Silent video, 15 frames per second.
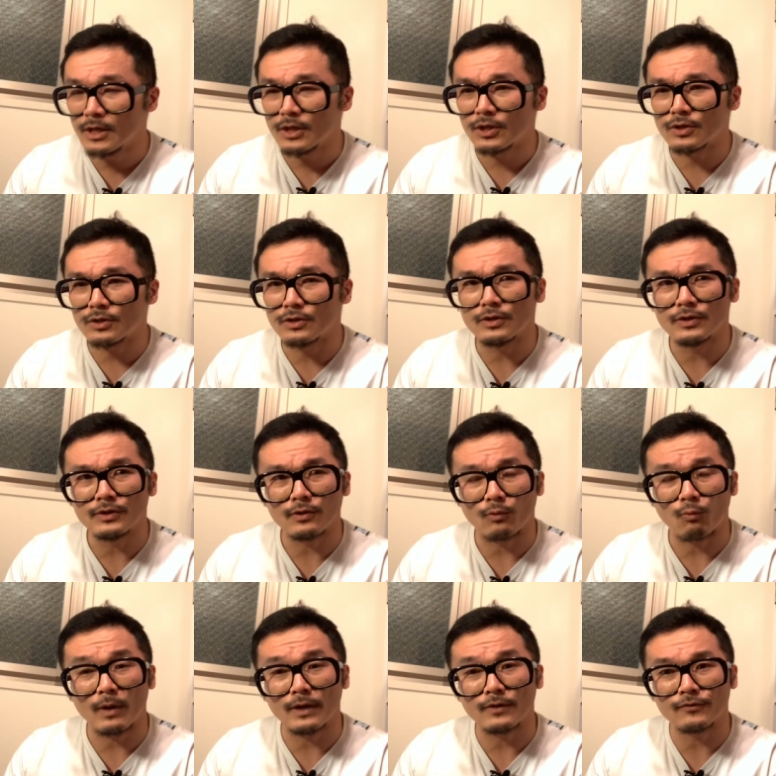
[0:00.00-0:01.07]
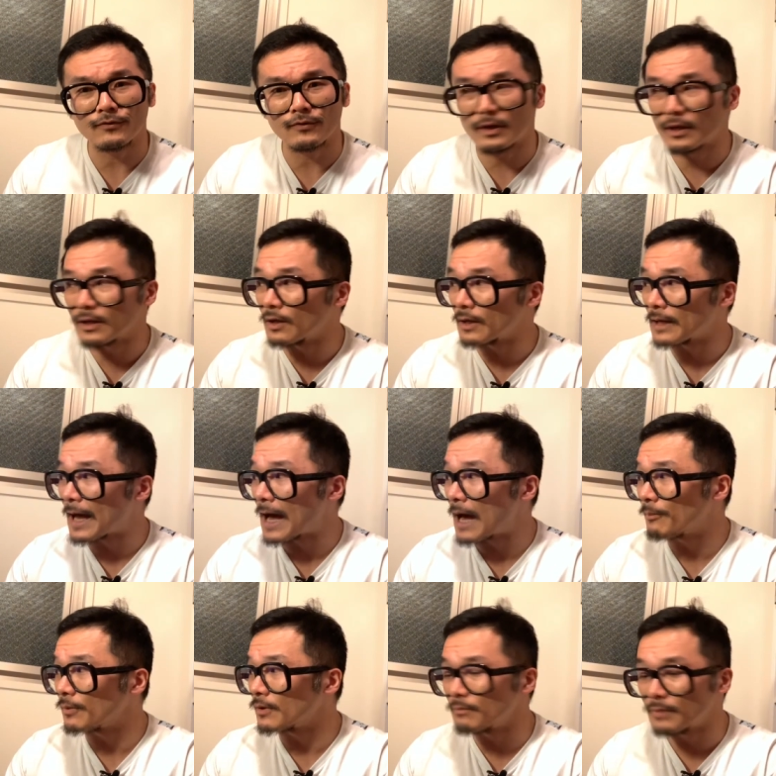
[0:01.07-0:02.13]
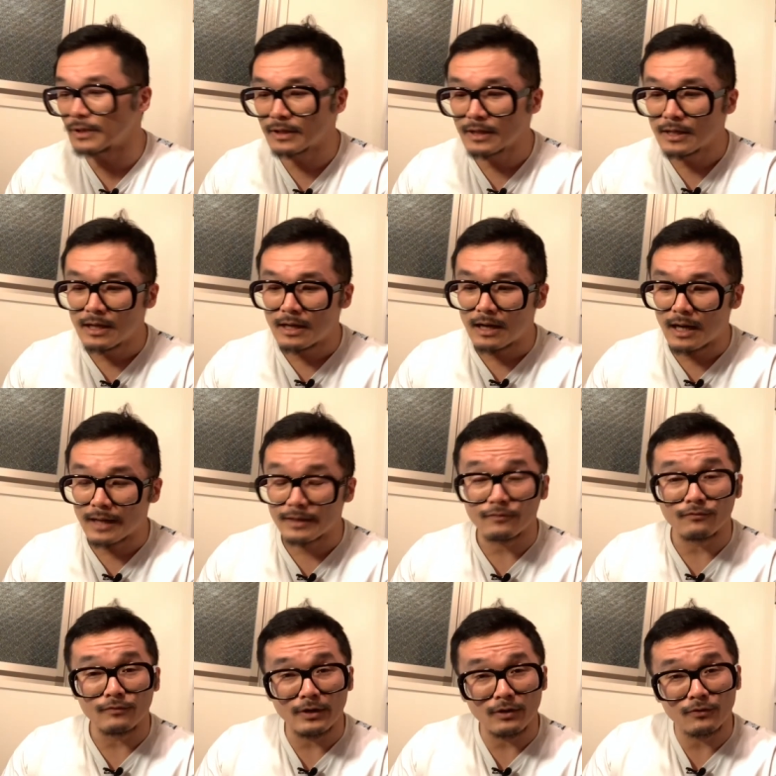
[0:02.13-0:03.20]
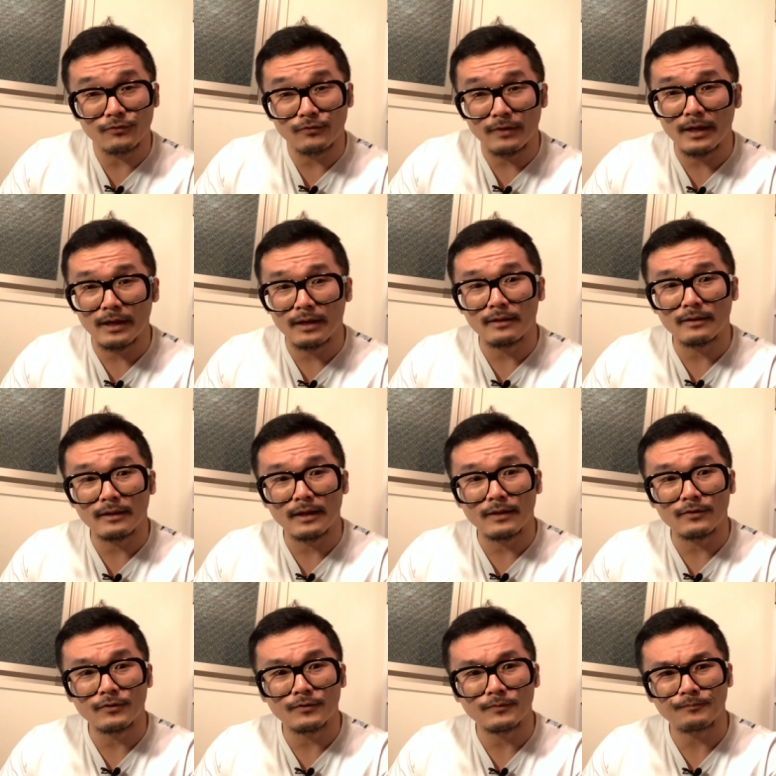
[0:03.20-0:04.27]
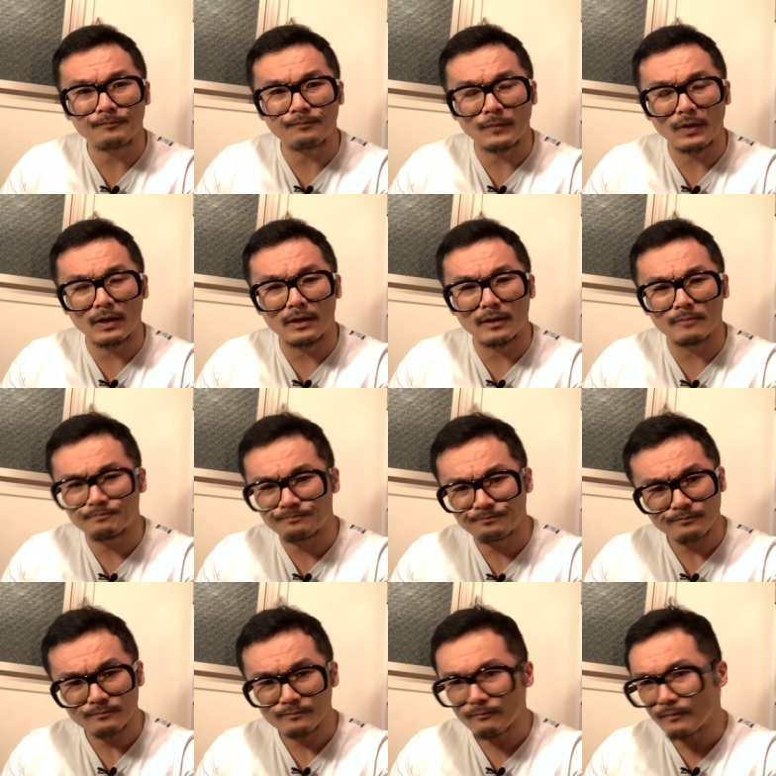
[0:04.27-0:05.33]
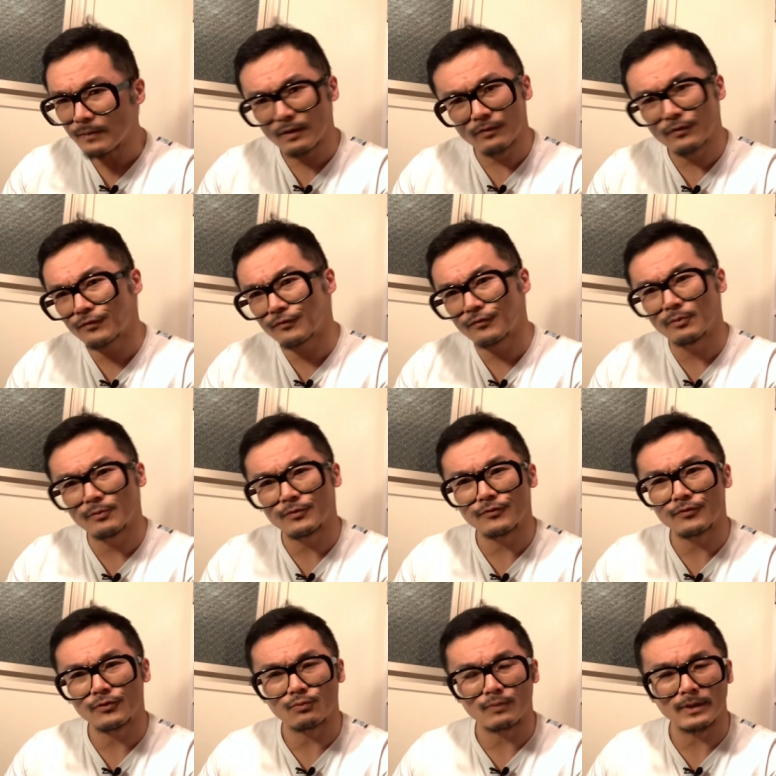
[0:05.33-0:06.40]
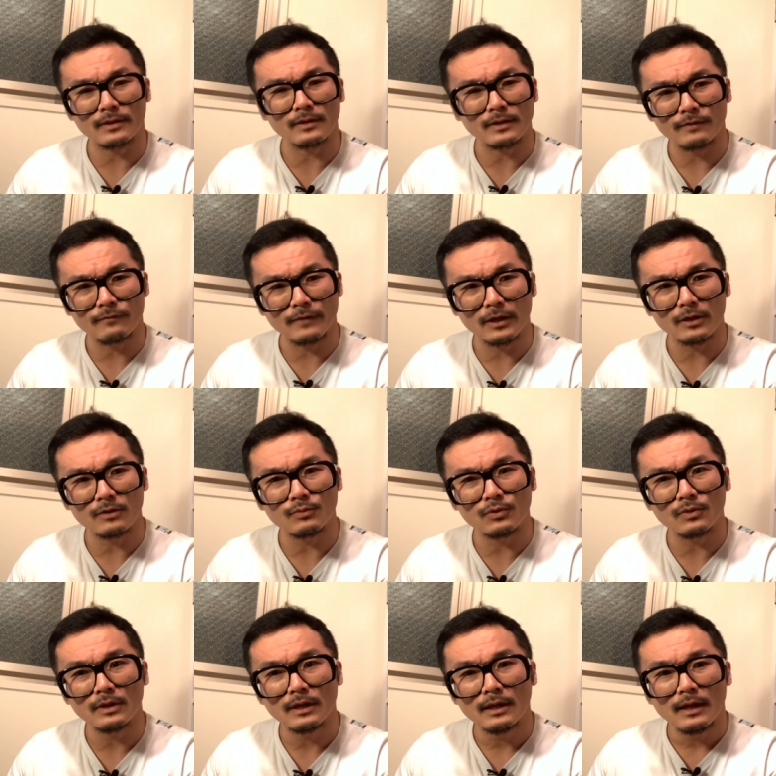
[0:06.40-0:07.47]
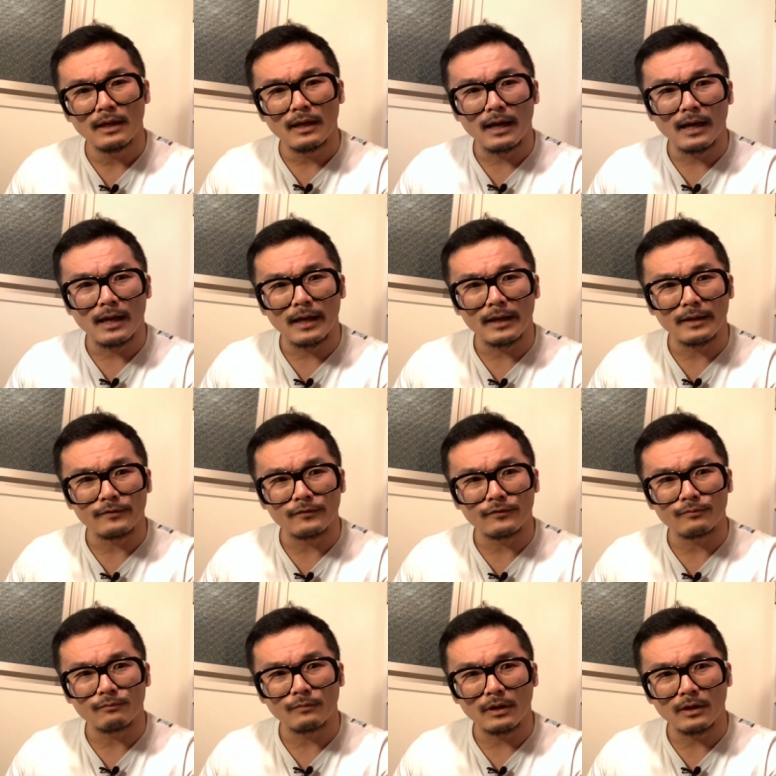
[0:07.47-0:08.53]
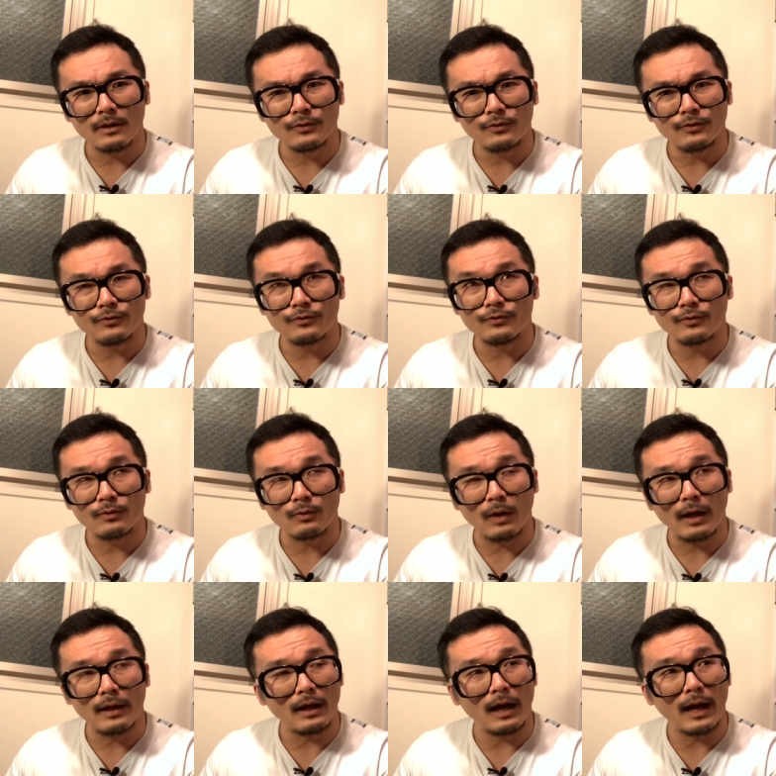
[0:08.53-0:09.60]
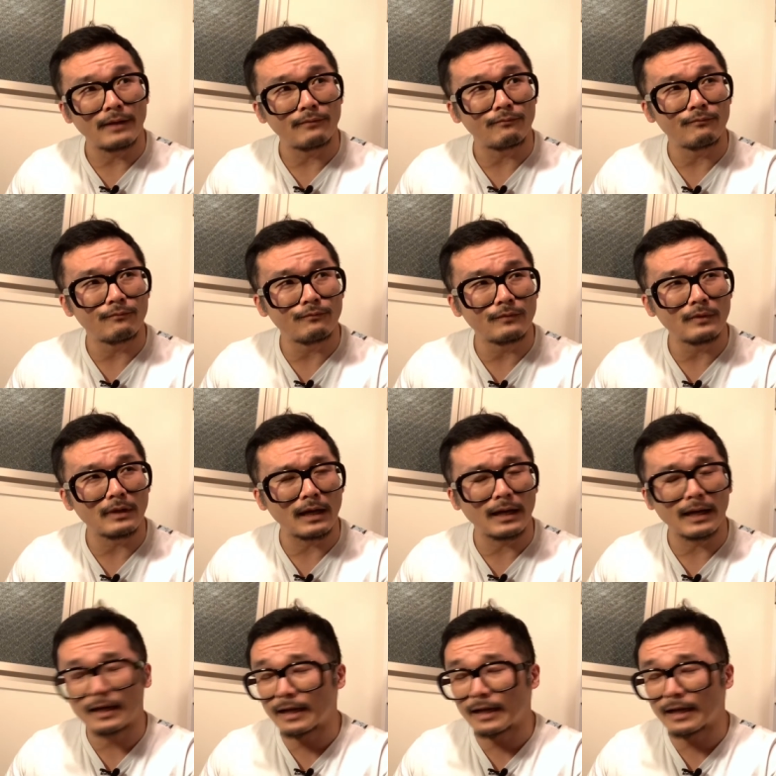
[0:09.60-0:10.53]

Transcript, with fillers: good or what is uh, going to happen. But I can dare say that. Um, this film is still readily available, and uh, you know I, I I